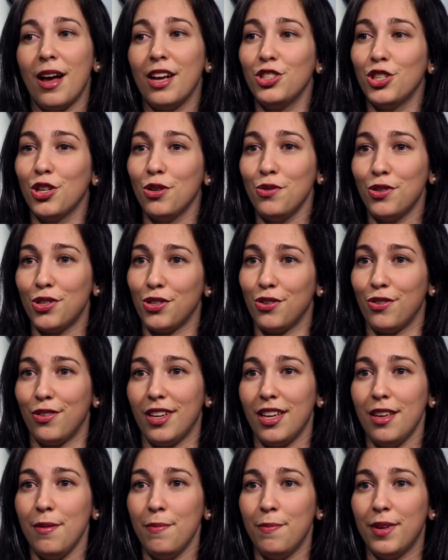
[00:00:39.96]
I chose
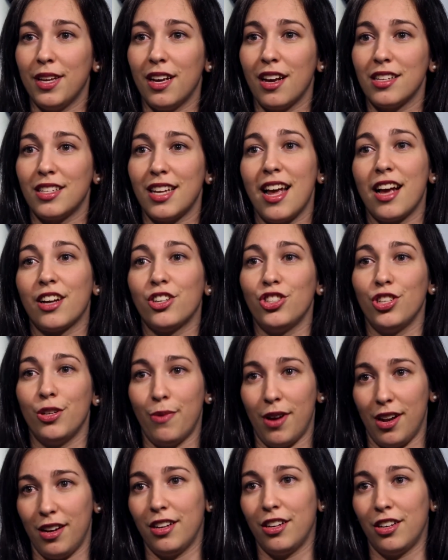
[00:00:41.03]
SUNY because I
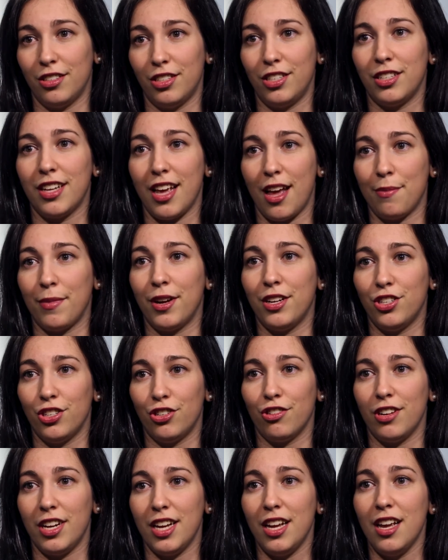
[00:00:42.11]
actually went here to get my
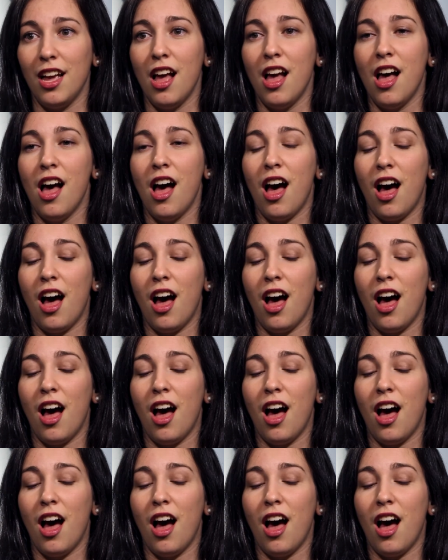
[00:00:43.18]
degree.